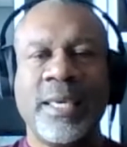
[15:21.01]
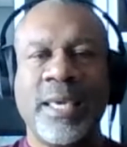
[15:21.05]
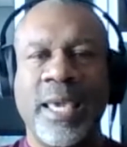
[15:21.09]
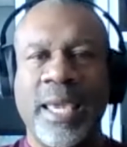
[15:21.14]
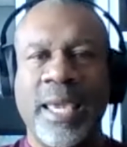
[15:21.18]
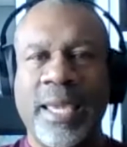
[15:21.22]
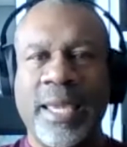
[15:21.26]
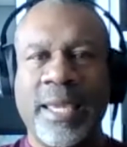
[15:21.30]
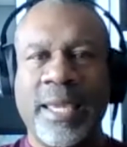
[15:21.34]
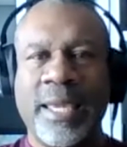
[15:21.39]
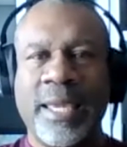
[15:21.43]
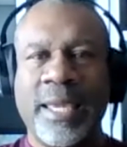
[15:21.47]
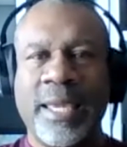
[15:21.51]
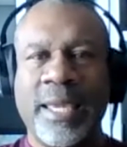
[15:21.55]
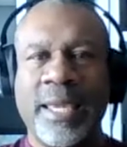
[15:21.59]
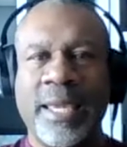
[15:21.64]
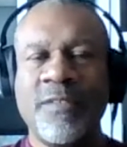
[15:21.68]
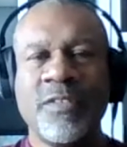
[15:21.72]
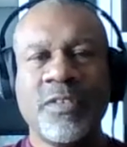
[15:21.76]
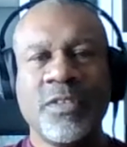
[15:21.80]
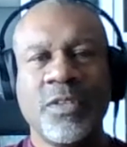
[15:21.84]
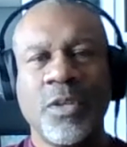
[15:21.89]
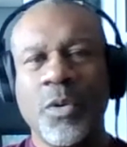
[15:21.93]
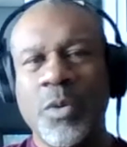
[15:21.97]
And
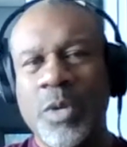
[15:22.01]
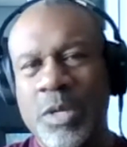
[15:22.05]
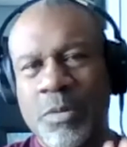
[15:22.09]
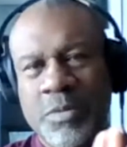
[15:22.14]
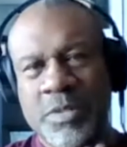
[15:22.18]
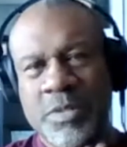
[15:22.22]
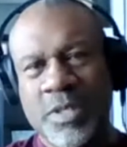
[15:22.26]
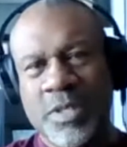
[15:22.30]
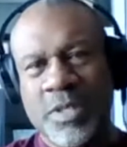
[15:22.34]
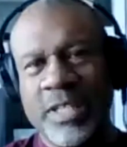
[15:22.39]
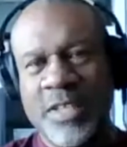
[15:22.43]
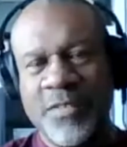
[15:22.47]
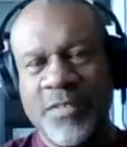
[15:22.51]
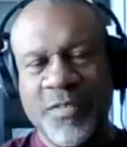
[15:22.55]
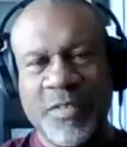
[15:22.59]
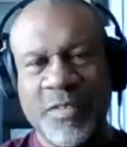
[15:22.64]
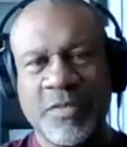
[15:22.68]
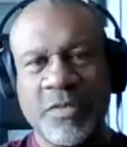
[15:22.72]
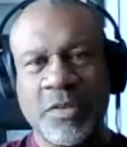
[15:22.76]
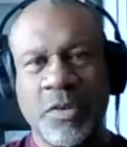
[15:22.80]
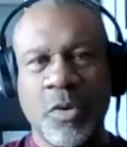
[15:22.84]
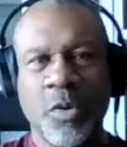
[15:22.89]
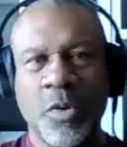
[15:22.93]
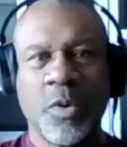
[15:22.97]
even though he was a
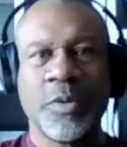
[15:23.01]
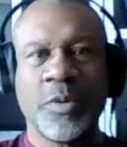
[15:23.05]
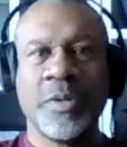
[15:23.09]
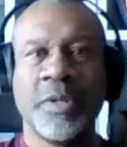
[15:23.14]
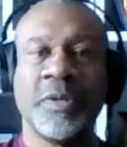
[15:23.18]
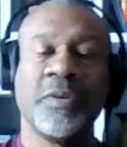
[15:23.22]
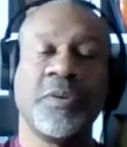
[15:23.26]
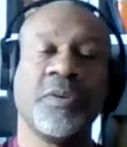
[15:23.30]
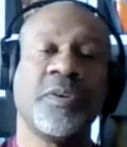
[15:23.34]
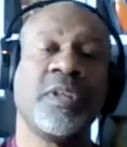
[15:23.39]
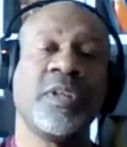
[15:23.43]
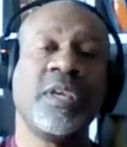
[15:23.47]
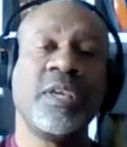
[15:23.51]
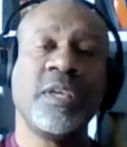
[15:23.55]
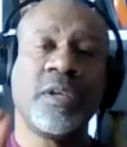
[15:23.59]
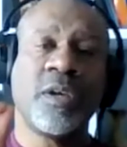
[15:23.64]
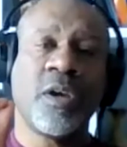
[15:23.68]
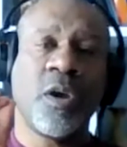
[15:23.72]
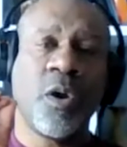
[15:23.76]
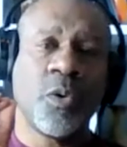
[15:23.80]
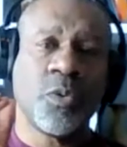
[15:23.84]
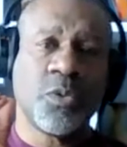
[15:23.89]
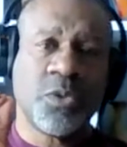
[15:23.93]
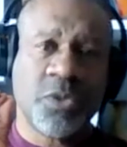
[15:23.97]
defensive coordinator and he
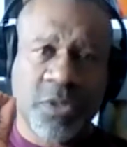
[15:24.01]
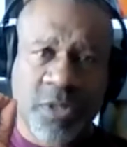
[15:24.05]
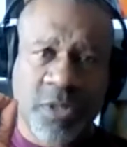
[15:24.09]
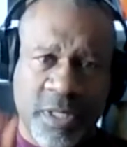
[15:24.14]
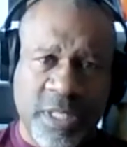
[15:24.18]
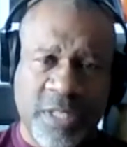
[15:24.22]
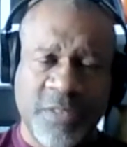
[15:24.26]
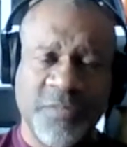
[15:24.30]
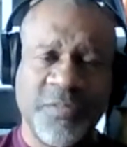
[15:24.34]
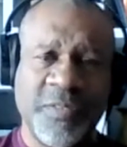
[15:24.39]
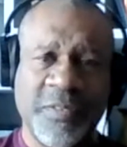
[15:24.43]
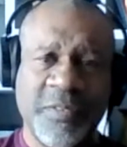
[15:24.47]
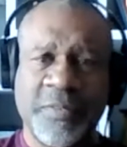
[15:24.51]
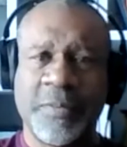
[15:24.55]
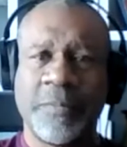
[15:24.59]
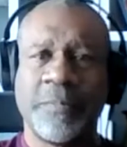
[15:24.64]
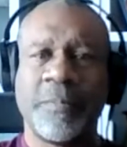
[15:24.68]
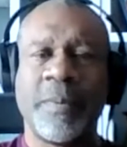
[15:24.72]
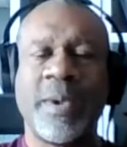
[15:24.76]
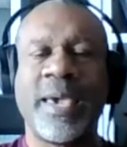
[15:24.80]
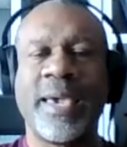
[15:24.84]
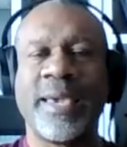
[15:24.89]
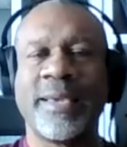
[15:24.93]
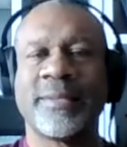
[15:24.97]
coached the defensive
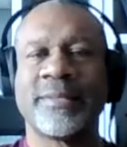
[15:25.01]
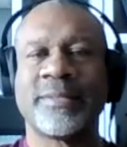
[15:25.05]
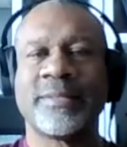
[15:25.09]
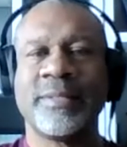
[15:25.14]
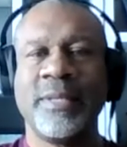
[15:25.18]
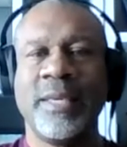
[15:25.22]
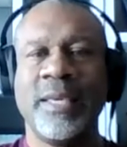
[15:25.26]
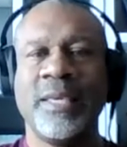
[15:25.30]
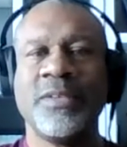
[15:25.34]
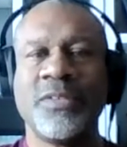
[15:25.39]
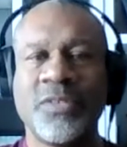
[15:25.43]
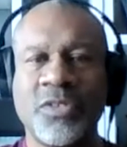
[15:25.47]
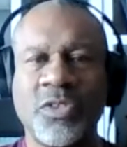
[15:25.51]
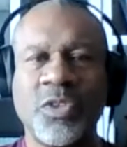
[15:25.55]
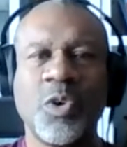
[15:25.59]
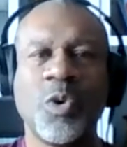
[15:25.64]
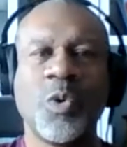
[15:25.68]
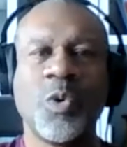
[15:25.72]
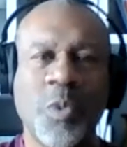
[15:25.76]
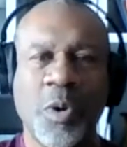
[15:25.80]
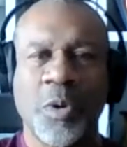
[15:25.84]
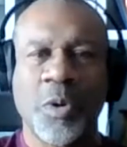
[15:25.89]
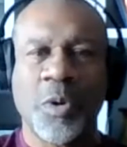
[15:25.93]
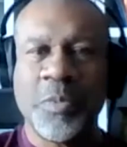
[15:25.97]
backs, he
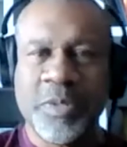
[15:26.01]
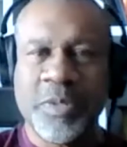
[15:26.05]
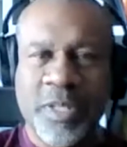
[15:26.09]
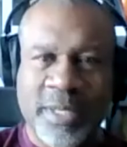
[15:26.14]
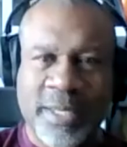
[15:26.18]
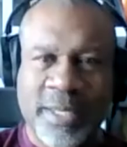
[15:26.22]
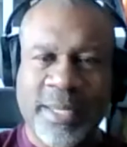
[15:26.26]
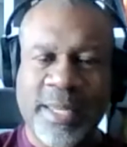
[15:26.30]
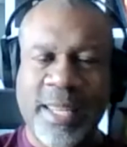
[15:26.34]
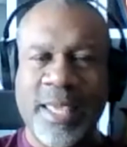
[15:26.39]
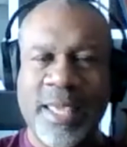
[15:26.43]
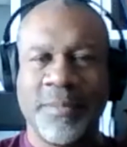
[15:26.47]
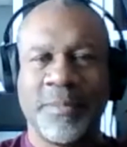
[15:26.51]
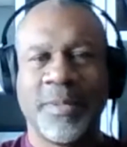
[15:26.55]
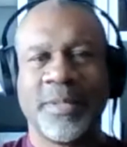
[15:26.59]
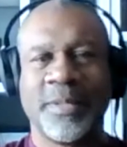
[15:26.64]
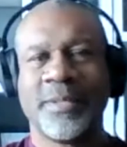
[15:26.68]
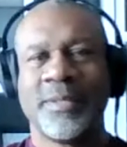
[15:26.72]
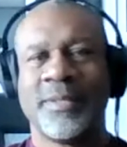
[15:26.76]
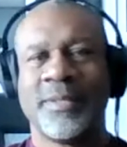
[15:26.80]
still worked with the D linemen.